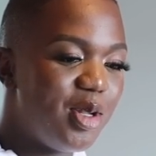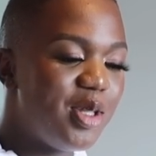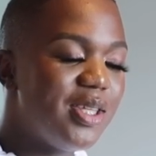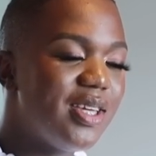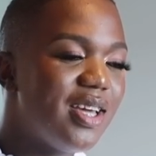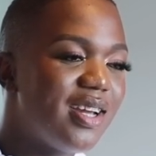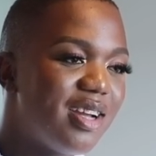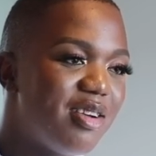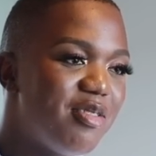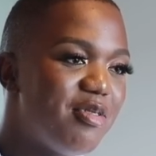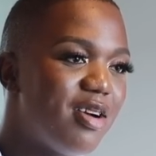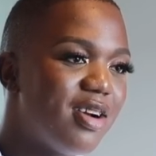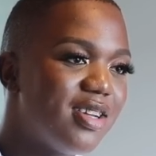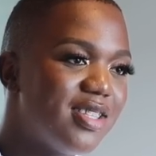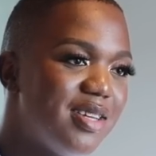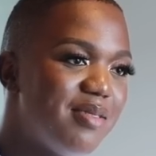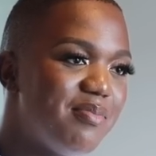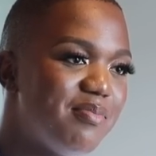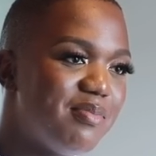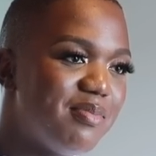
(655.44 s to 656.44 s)
Do you think I can
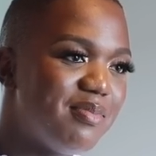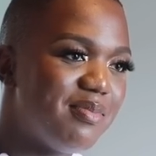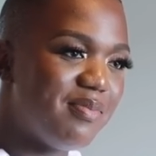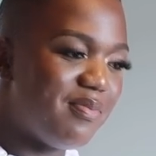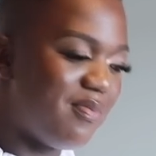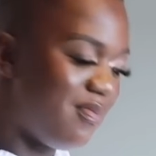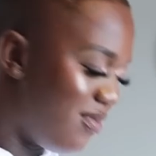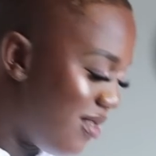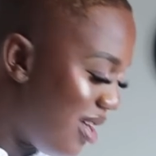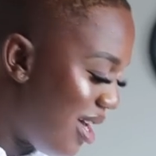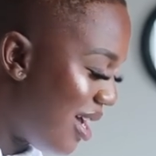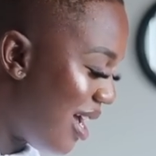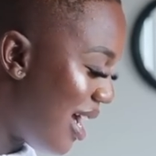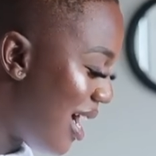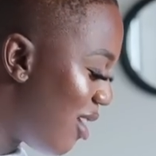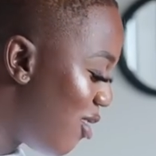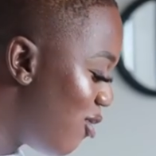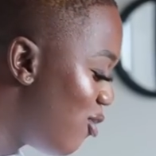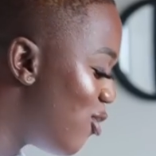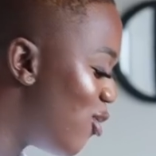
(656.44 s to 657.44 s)
rock them?
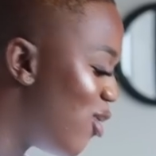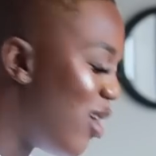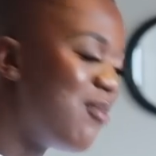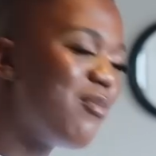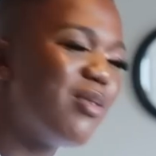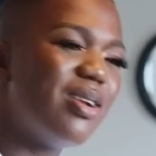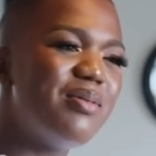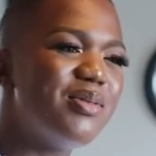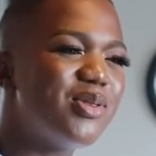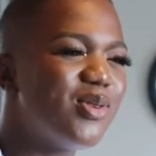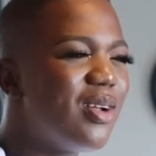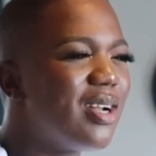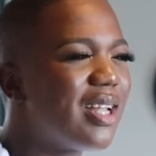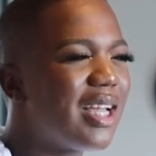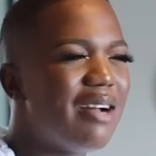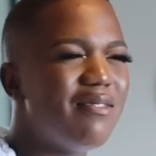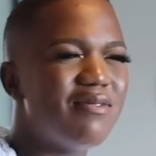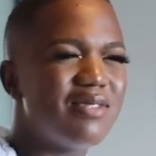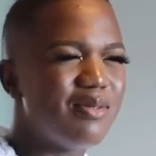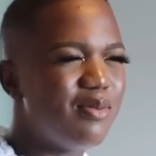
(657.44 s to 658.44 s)
I don't know. I'm gonna be so
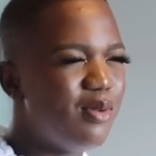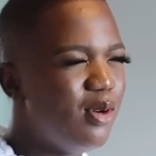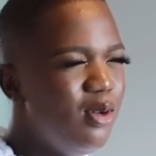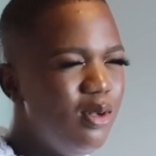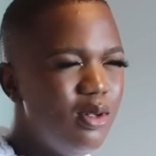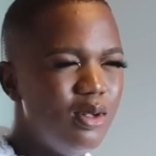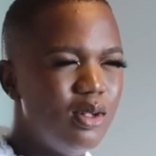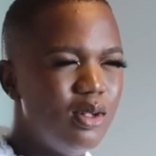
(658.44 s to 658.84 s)
uncomfortable.